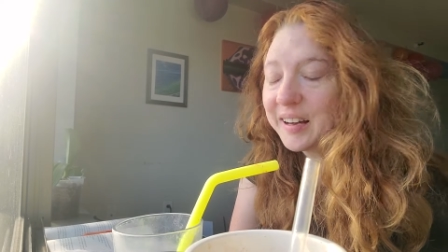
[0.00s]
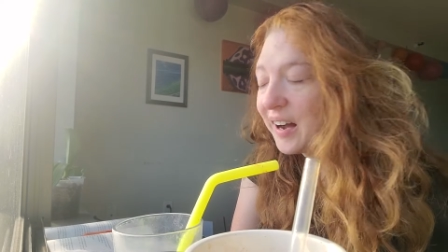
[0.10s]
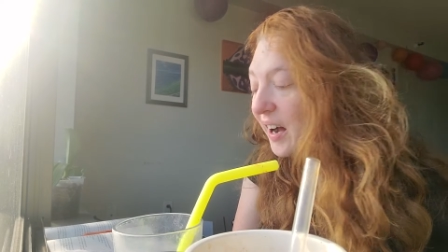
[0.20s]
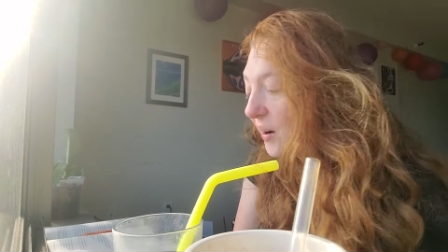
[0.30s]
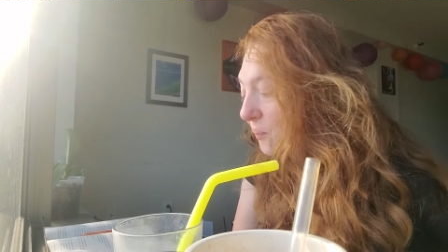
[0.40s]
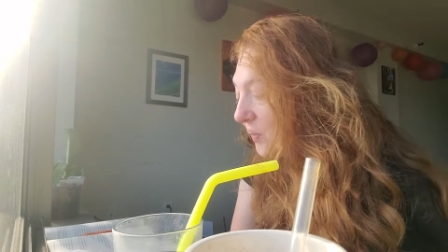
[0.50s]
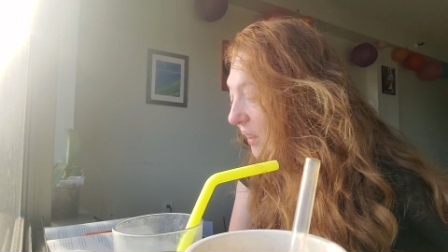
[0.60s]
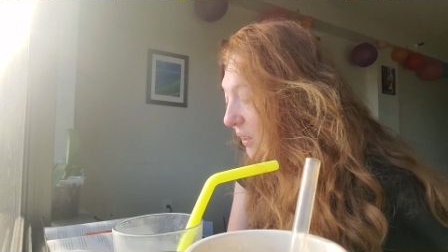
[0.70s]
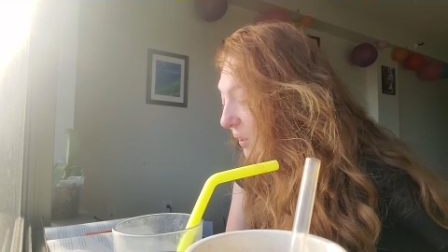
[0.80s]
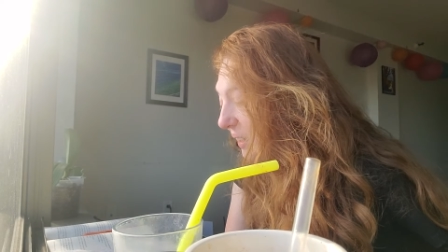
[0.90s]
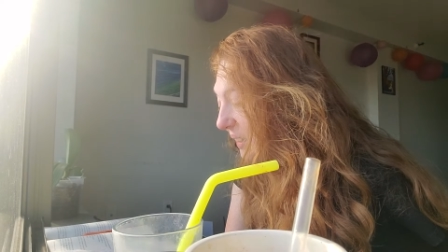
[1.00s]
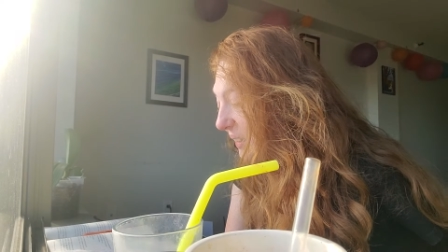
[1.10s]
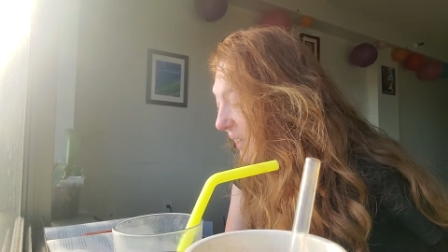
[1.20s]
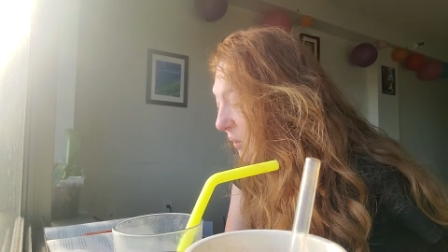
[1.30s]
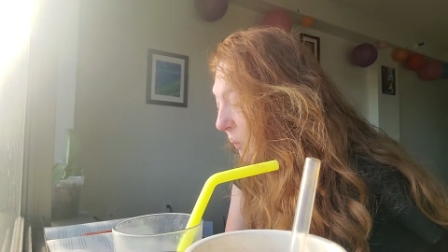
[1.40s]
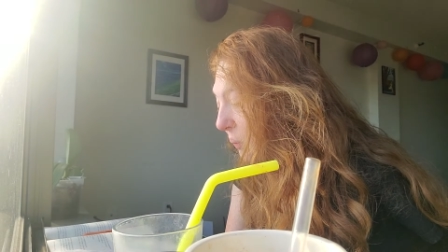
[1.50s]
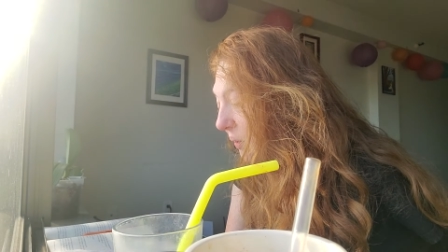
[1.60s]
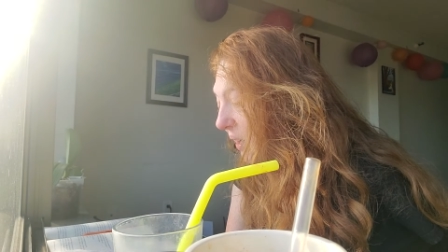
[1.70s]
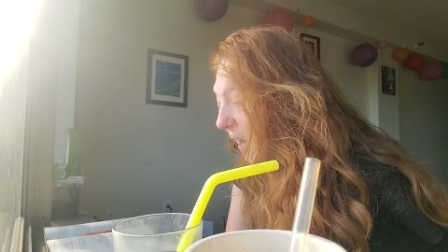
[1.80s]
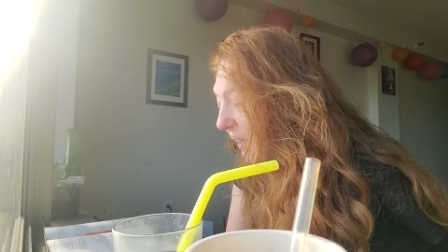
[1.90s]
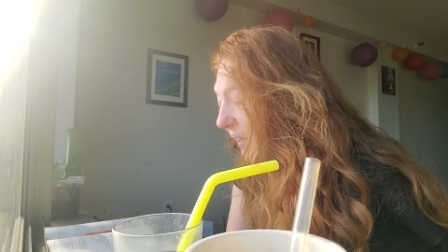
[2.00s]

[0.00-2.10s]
Um, you know, it says we will not